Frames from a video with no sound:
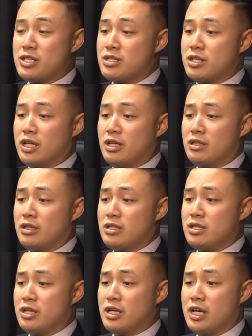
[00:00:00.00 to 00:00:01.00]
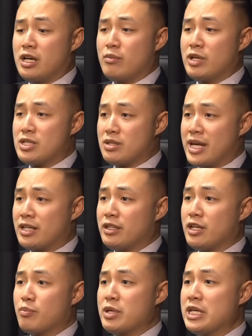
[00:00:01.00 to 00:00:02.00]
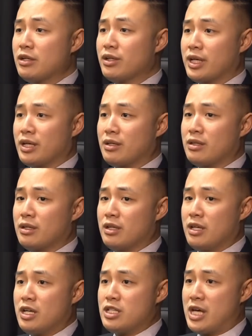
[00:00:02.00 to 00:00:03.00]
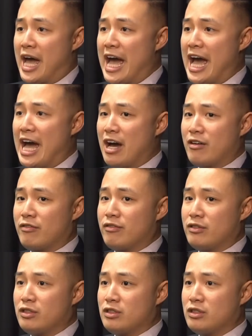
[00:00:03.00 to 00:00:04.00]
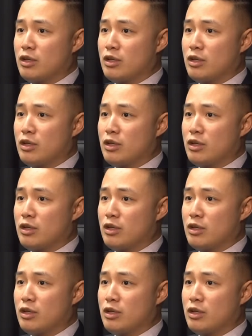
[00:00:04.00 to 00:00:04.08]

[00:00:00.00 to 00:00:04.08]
to him, it's likely appealing to have a